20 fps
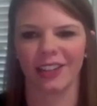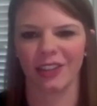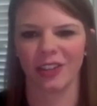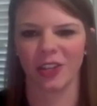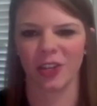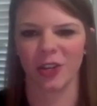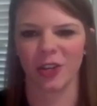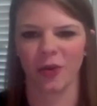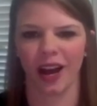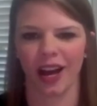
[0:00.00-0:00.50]

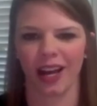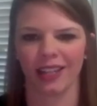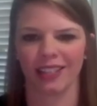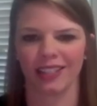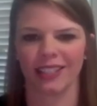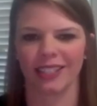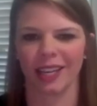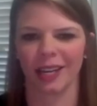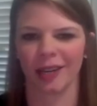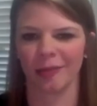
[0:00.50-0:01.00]
the
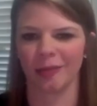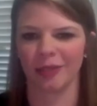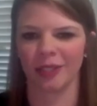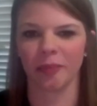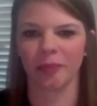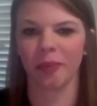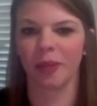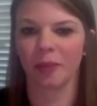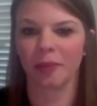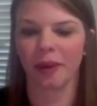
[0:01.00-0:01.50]
US,
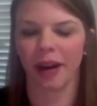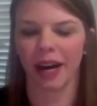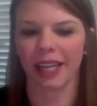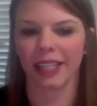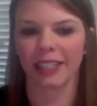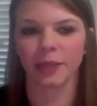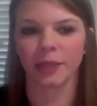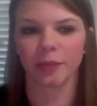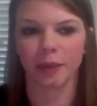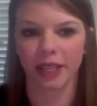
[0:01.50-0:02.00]
simply by
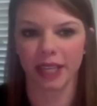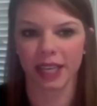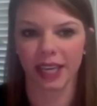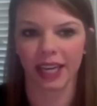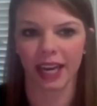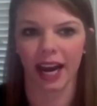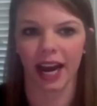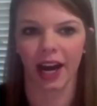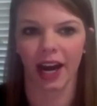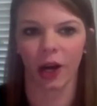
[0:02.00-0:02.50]
speaking
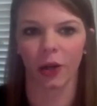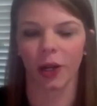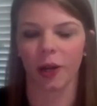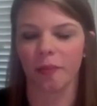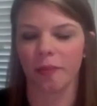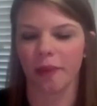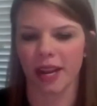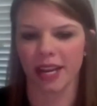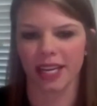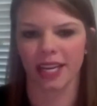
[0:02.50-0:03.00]
out and
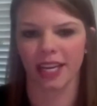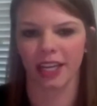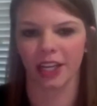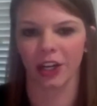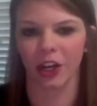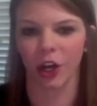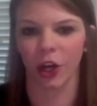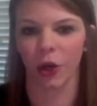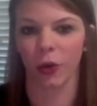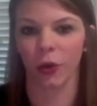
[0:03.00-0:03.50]
making
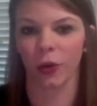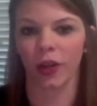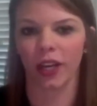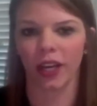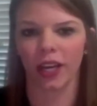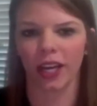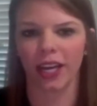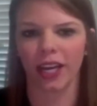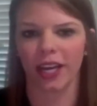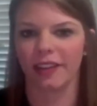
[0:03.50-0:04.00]
known
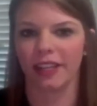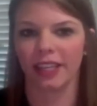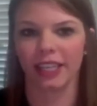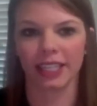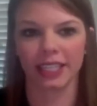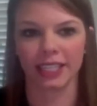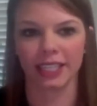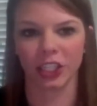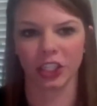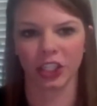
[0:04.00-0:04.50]
the
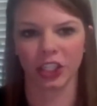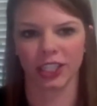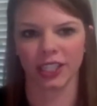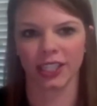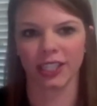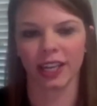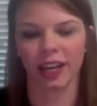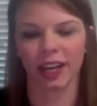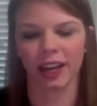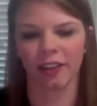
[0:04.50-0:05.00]

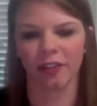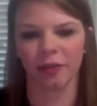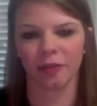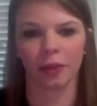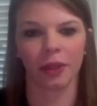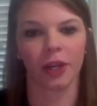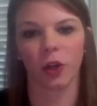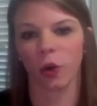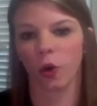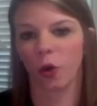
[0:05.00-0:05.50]
conditions of
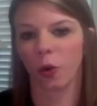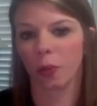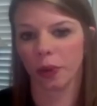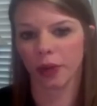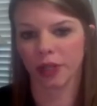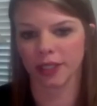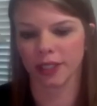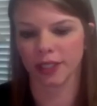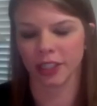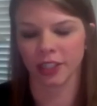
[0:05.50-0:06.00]
political
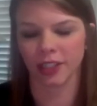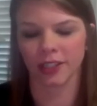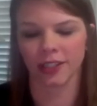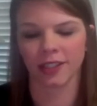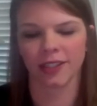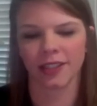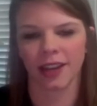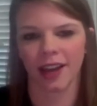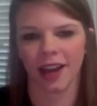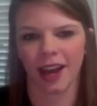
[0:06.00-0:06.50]

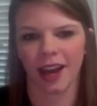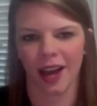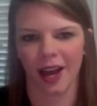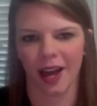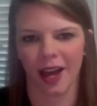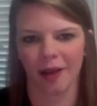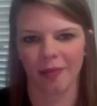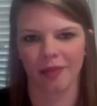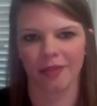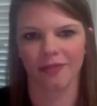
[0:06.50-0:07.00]
prisoners
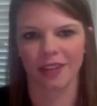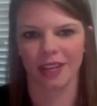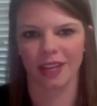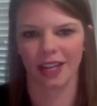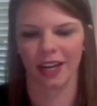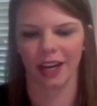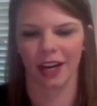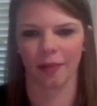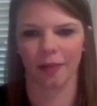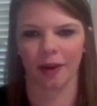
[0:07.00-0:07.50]
in
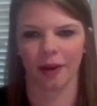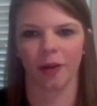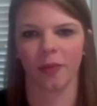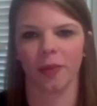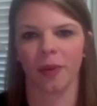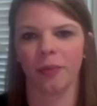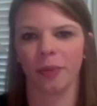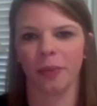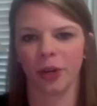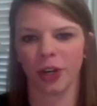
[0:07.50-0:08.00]
Vietnam. I
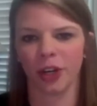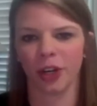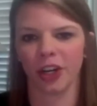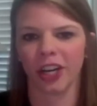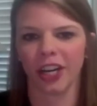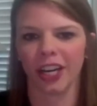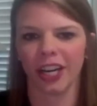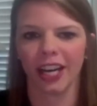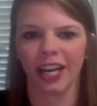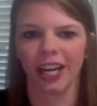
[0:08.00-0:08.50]
remember
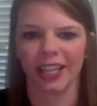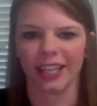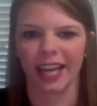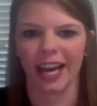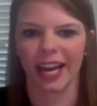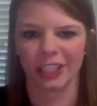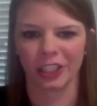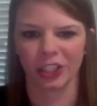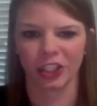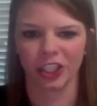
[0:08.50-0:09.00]

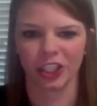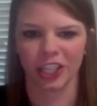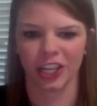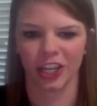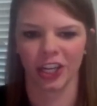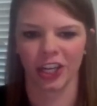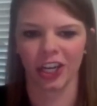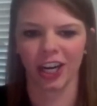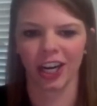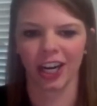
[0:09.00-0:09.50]
last
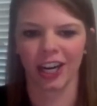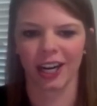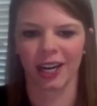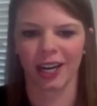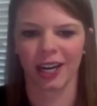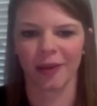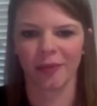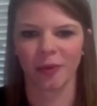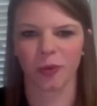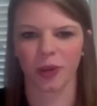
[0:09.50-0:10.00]
year
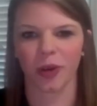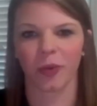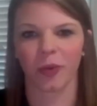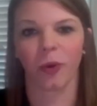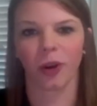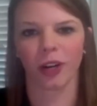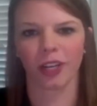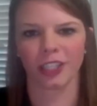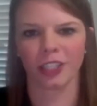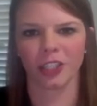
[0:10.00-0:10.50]
when we
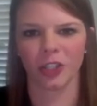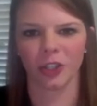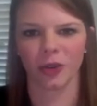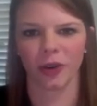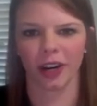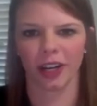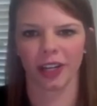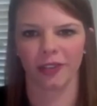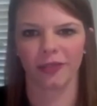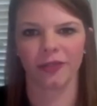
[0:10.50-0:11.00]
awarded you
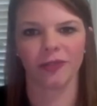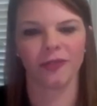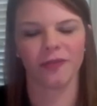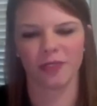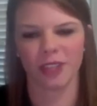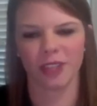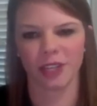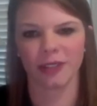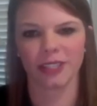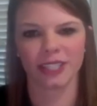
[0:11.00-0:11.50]
our
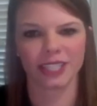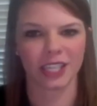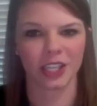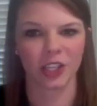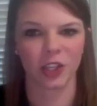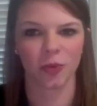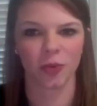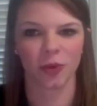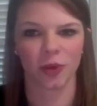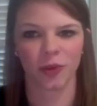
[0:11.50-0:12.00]
VOC
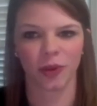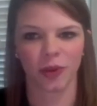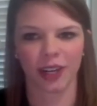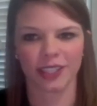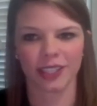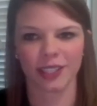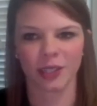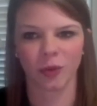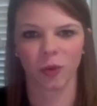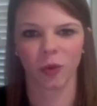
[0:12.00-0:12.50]
Human
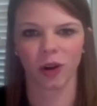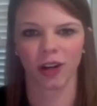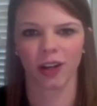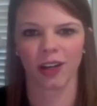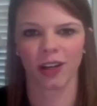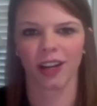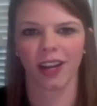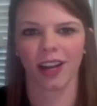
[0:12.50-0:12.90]
Rights Award,